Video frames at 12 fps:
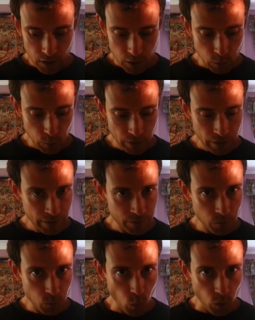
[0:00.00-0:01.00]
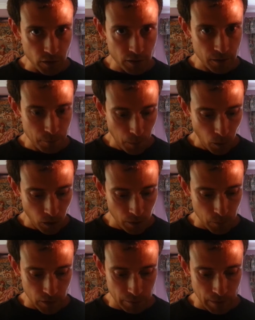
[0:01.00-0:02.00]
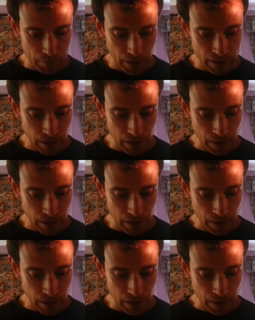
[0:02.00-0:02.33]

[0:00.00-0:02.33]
Do we even want Parliament to be made